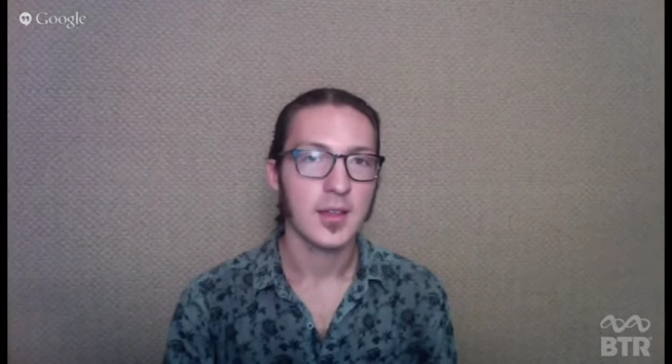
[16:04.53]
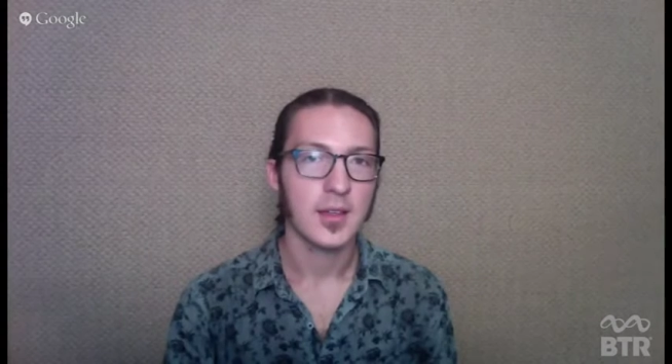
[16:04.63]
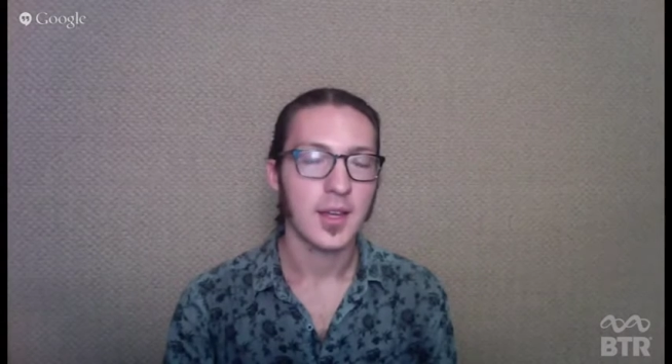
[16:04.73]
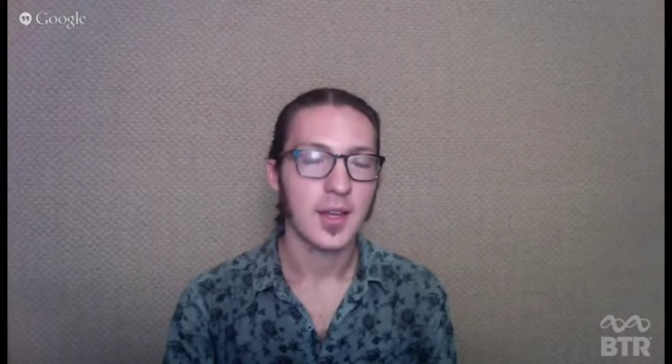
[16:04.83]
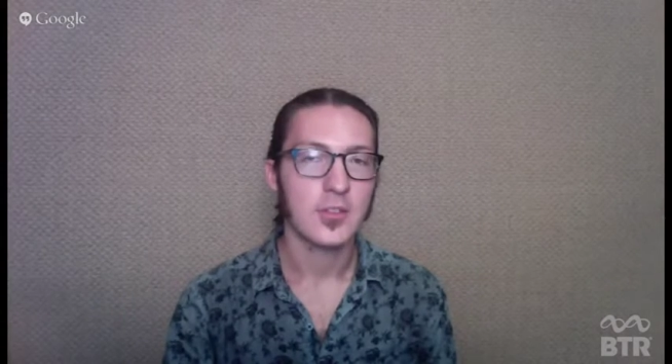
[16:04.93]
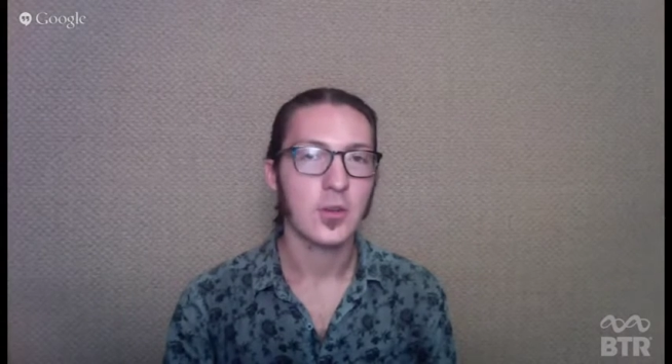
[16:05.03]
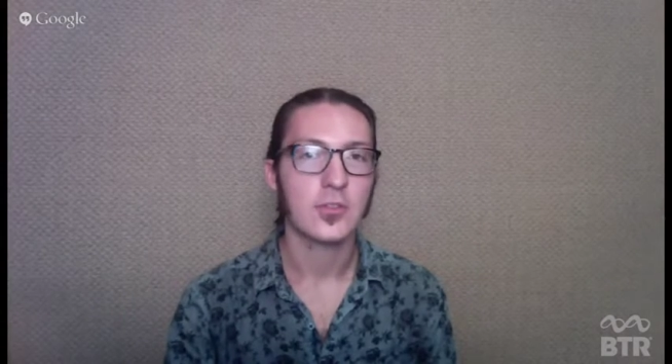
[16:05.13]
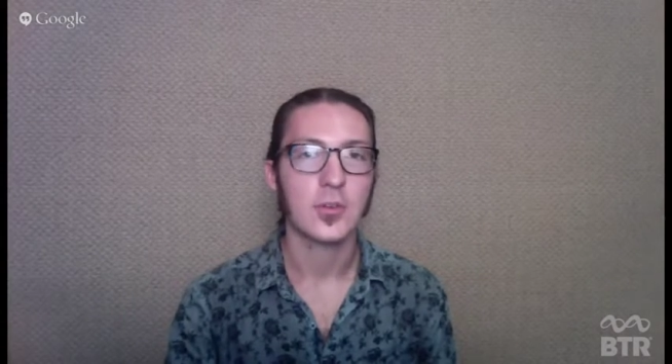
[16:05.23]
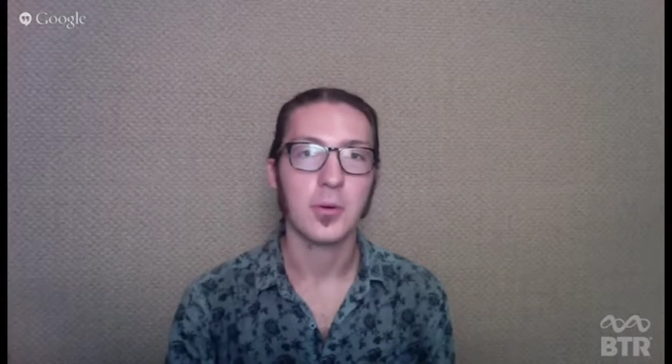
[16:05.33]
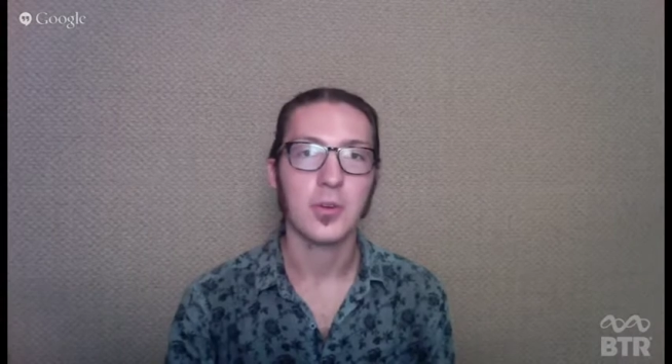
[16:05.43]
got to
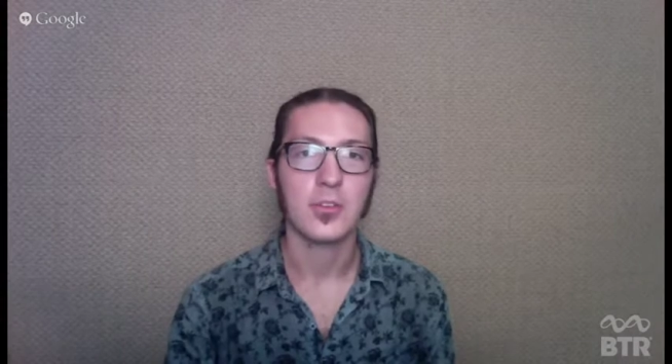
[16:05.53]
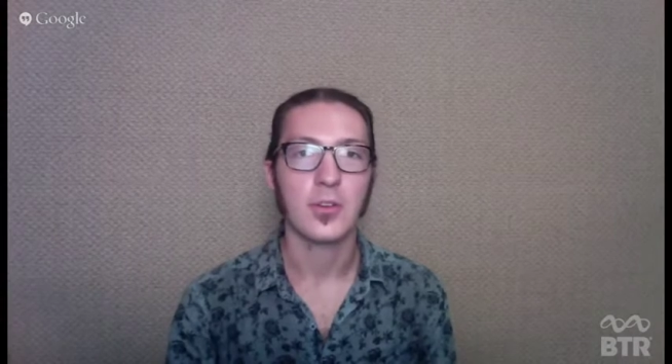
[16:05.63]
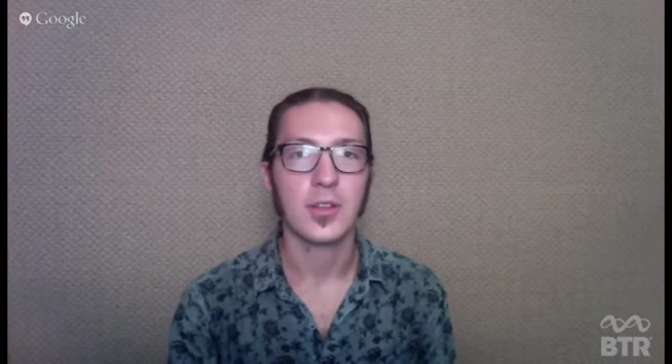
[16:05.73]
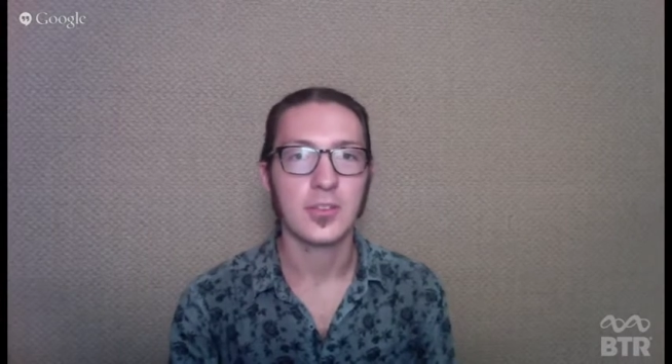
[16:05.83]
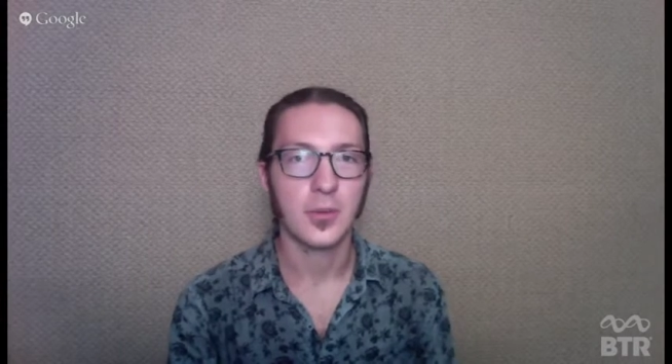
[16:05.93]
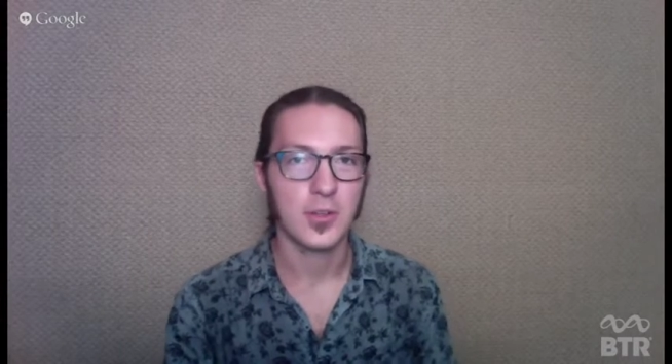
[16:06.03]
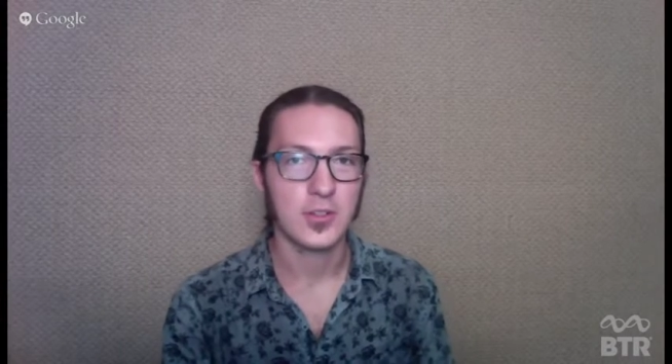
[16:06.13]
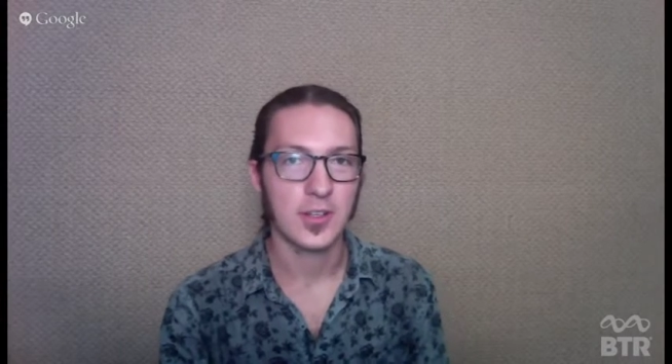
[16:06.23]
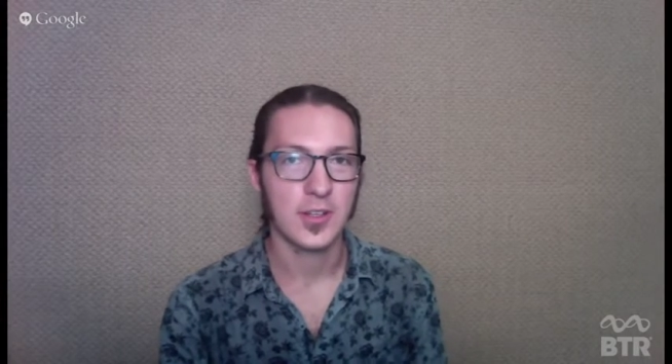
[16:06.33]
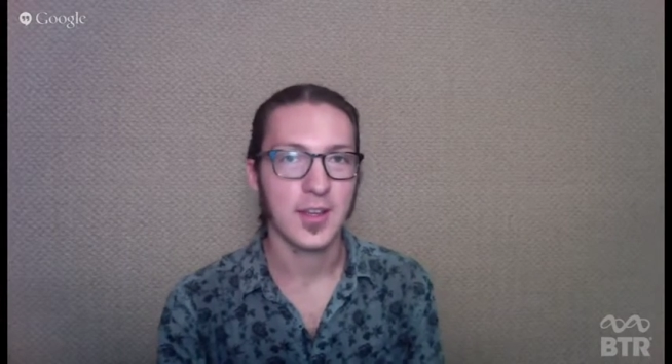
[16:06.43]
trust your personal
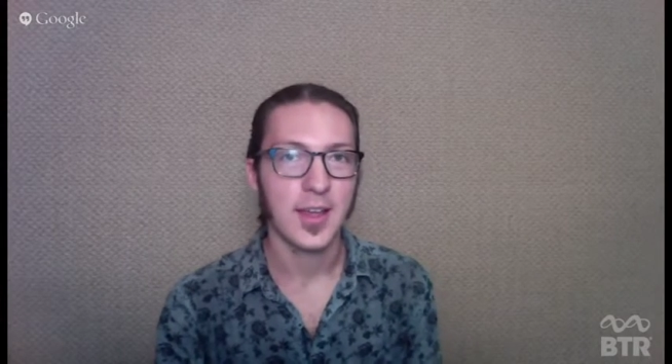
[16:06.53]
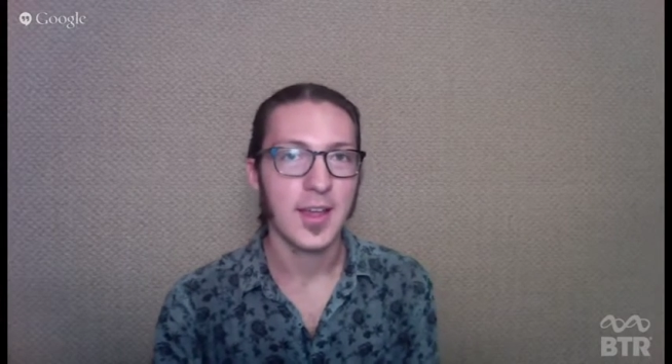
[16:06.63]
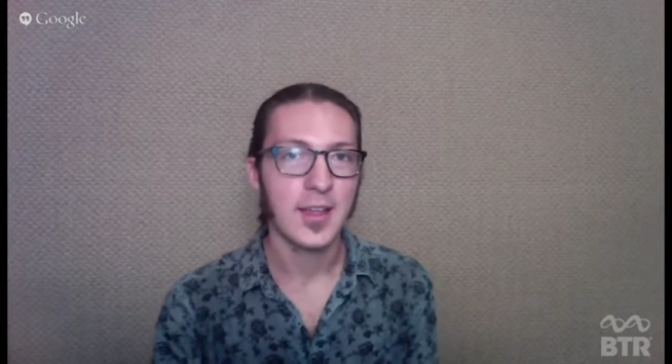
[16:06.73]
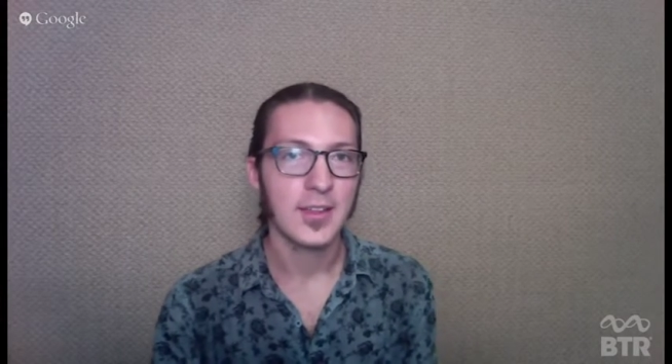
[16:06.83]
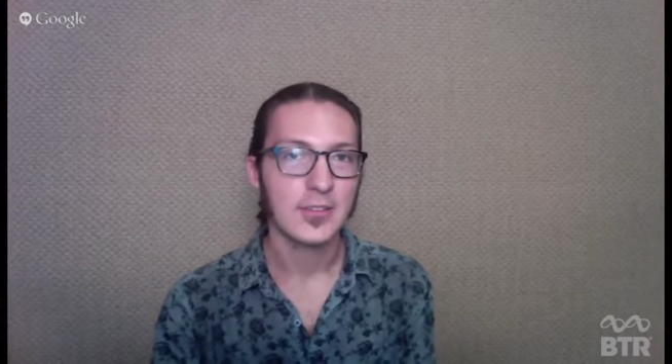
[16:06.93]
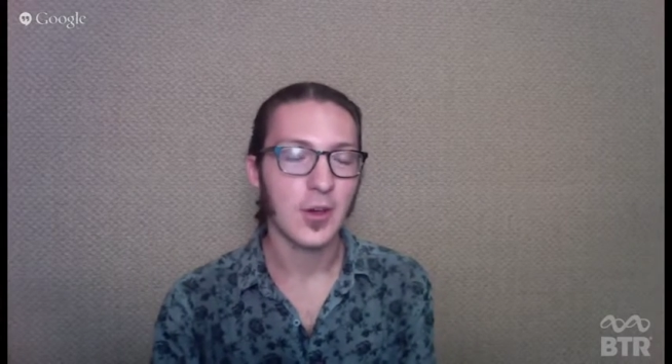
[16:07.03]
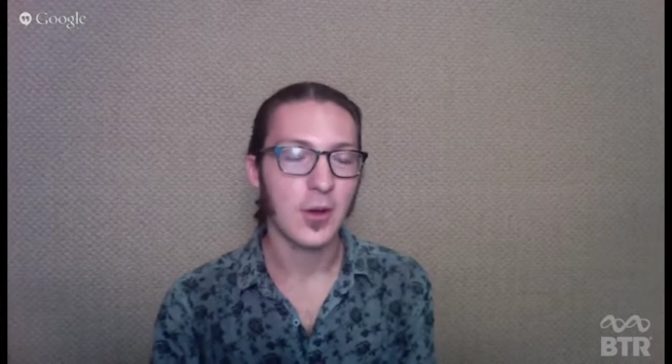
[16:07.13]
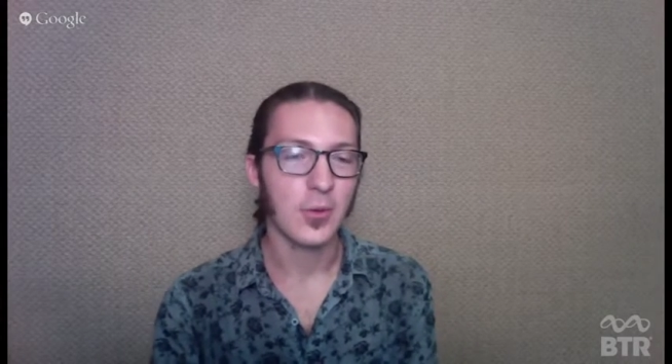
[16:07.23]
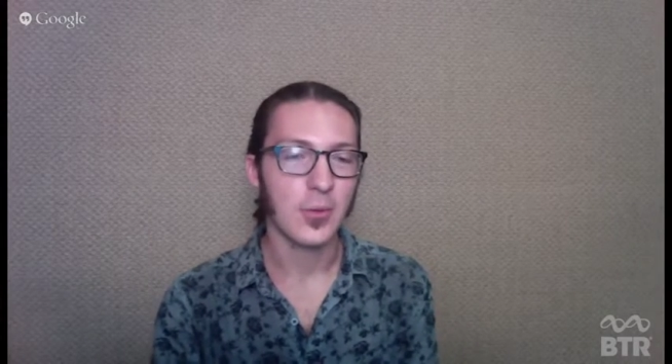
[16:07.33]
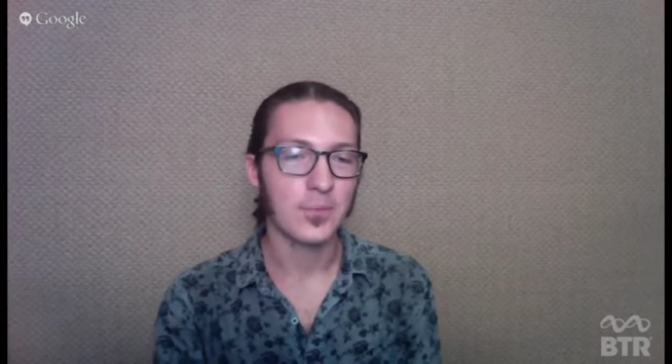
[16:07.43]
intuition. So,